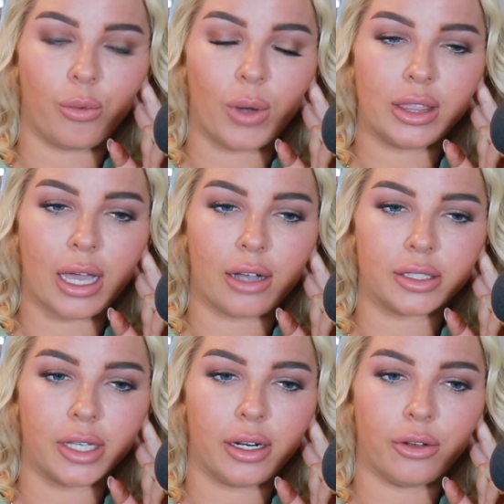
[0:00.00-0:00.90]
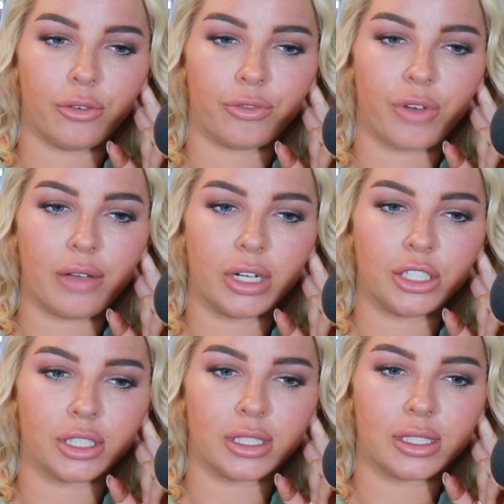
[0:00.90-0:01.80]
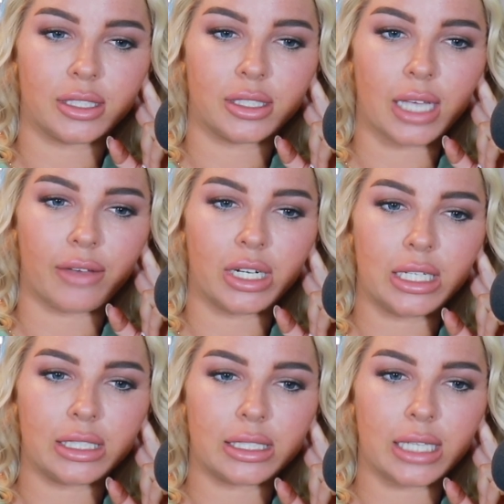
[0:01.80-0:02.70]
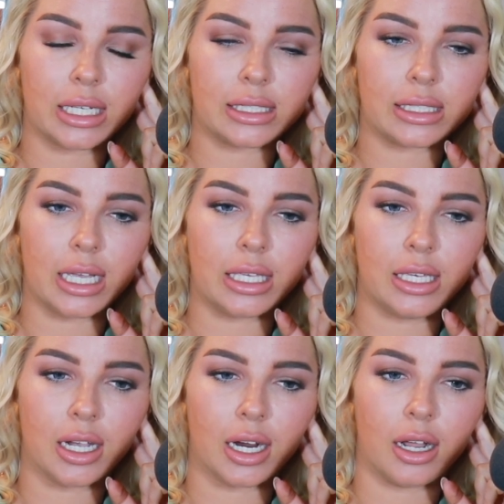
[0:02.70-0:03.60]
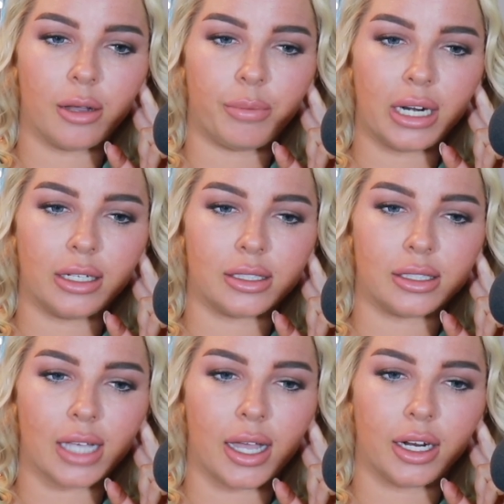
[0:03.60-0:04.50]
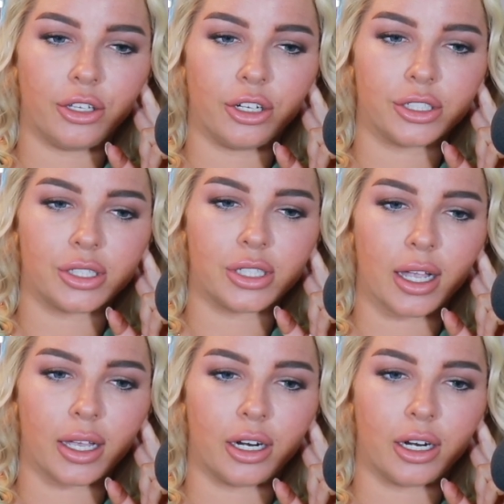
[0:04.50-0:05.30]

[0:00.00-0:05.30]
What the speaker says: $1,576 a year, but instead you're stuck